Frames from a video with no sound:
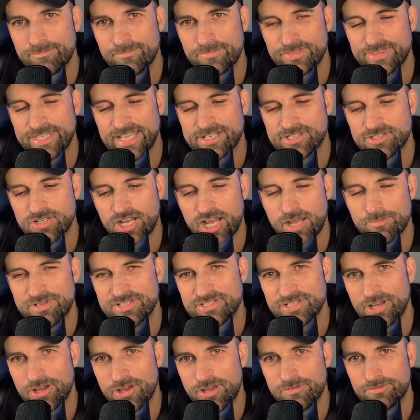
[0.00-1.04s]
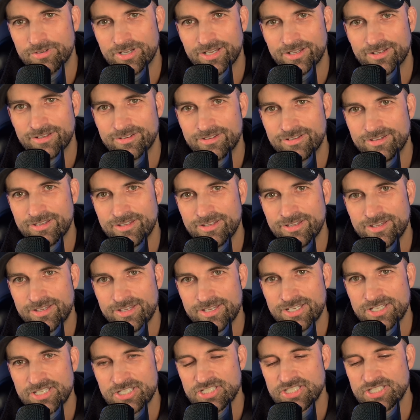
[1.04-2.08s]
That time is over.
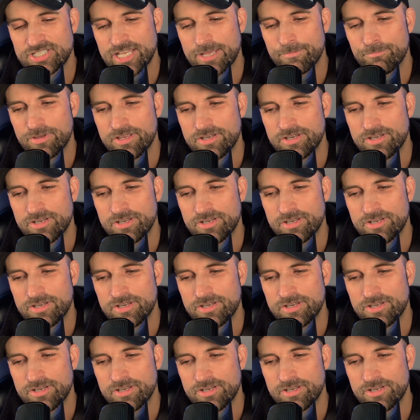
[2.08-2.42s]
Step